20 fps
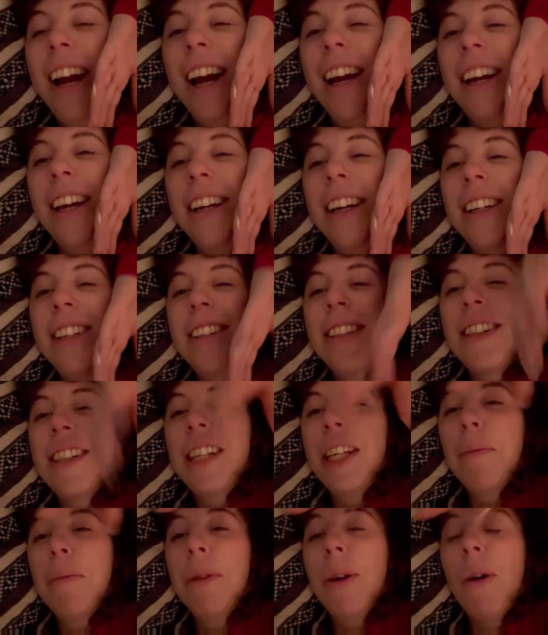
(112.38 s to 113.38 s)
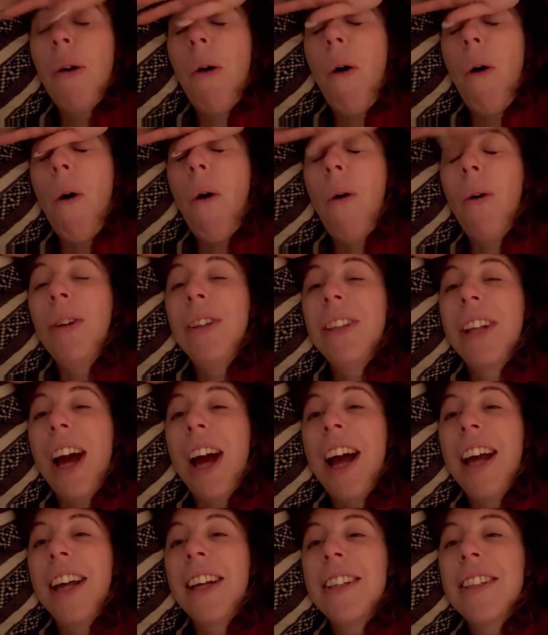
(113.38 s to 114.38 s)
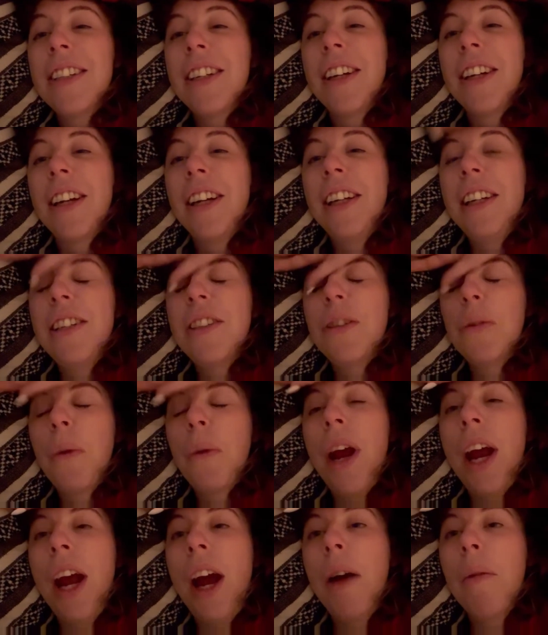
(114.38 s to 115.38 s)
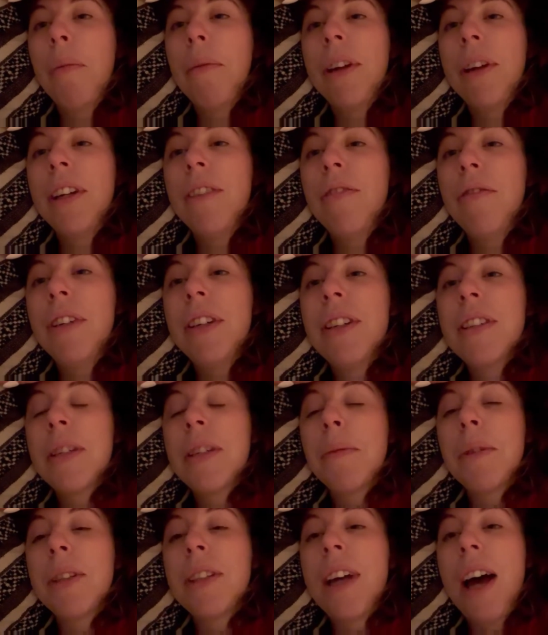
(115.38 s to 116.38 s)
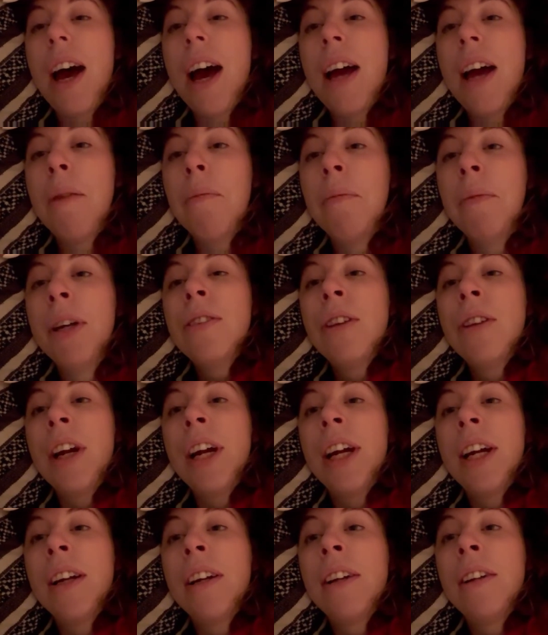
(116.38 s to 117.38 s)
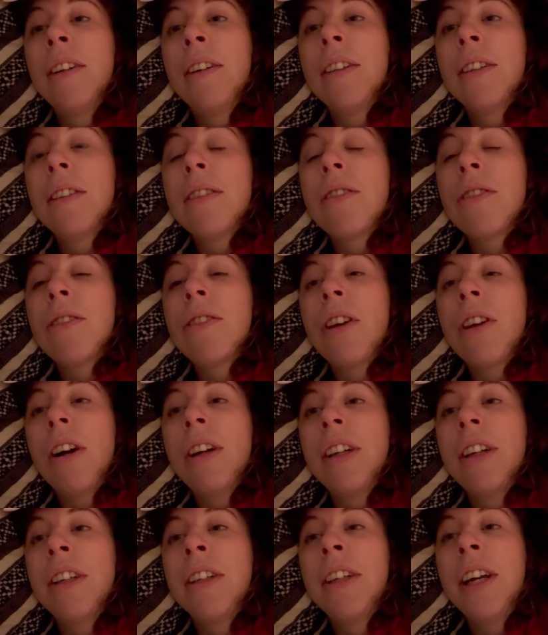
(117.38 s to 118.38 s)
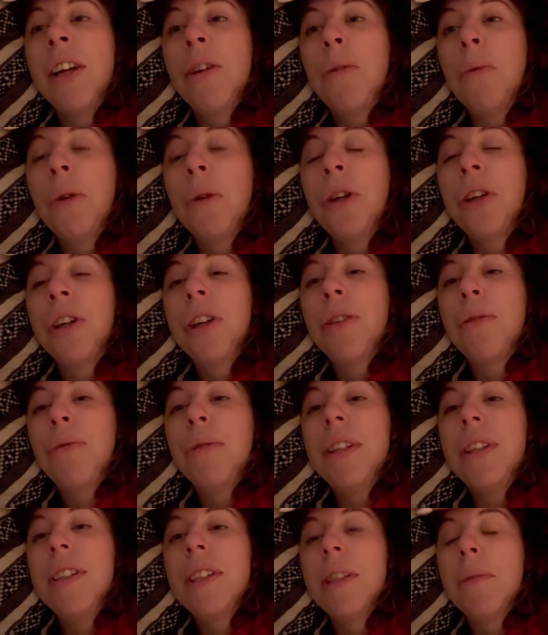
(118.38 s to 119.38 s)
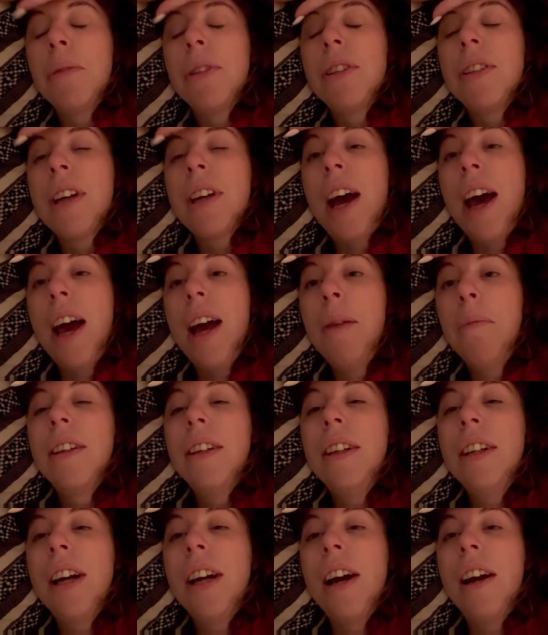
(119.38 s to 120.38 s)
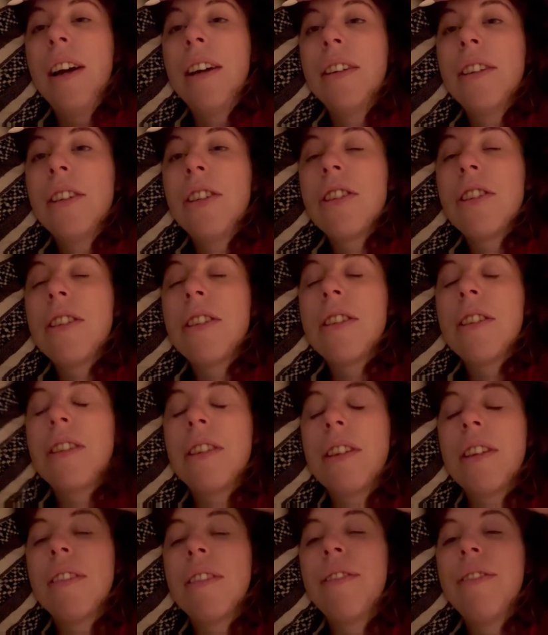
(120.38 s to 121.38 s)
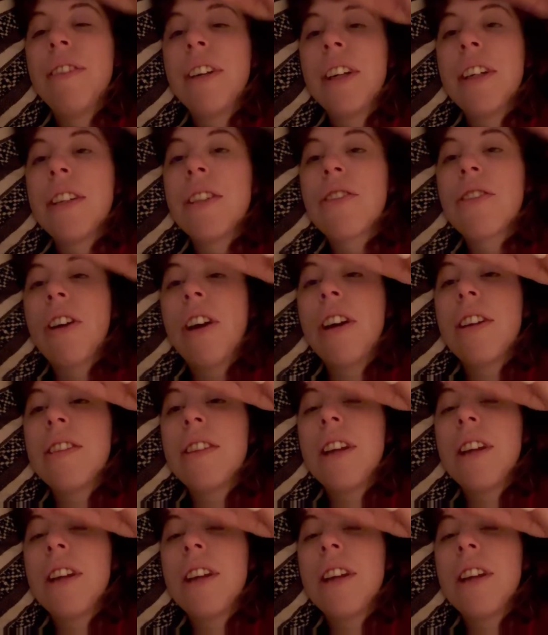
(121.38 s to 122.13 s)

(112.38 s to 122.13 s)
And I need to sleep the whole night. And I need to wake up at a reasonable time so that I can start and end work at a reasonable time. Yeah, just fingers crossed.